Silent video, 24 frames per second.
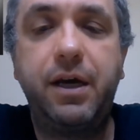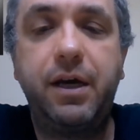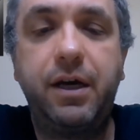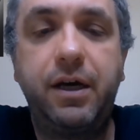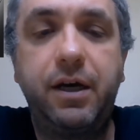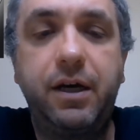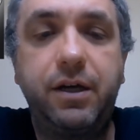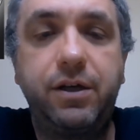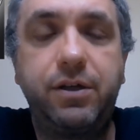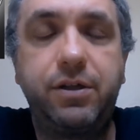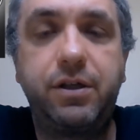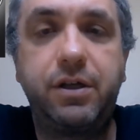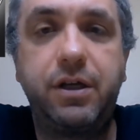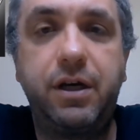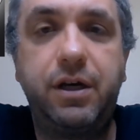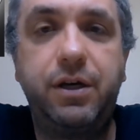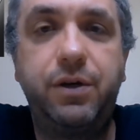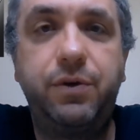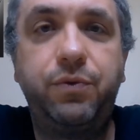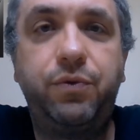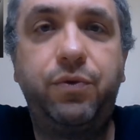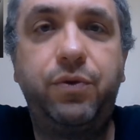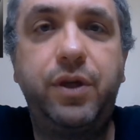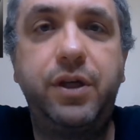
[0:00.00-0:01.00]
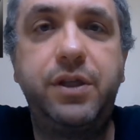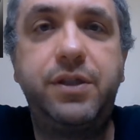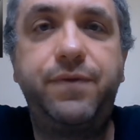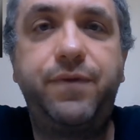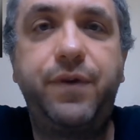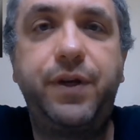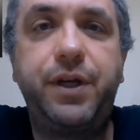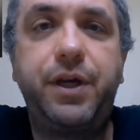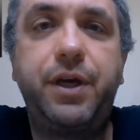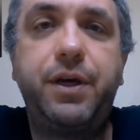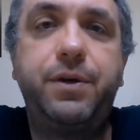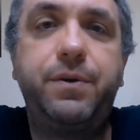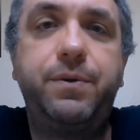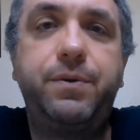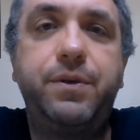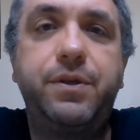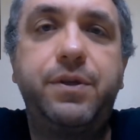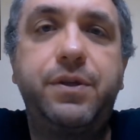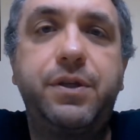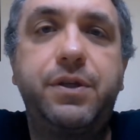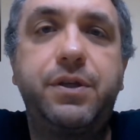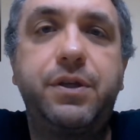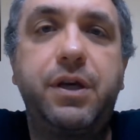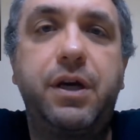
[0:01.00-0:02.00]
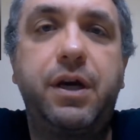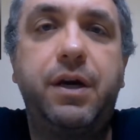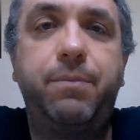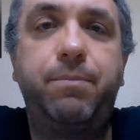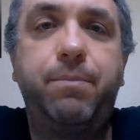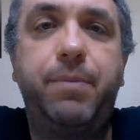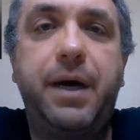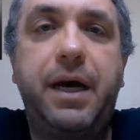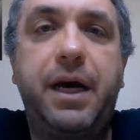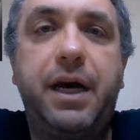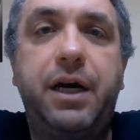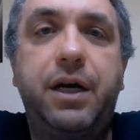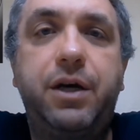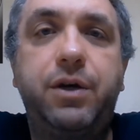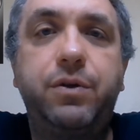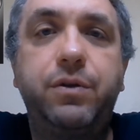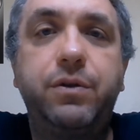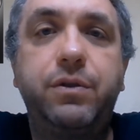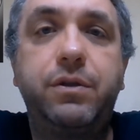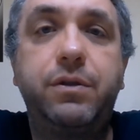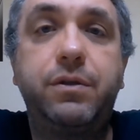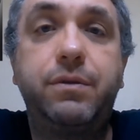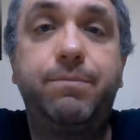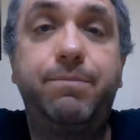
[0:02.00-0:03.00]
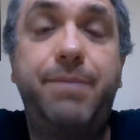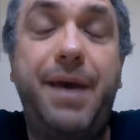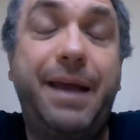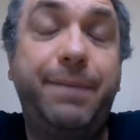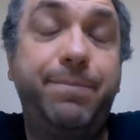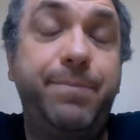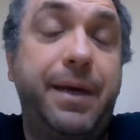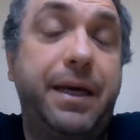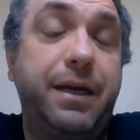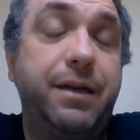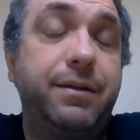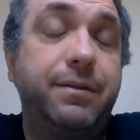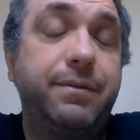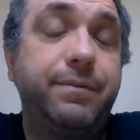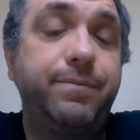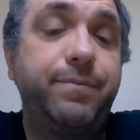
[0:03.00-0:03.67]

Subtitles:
So this video is about Batman.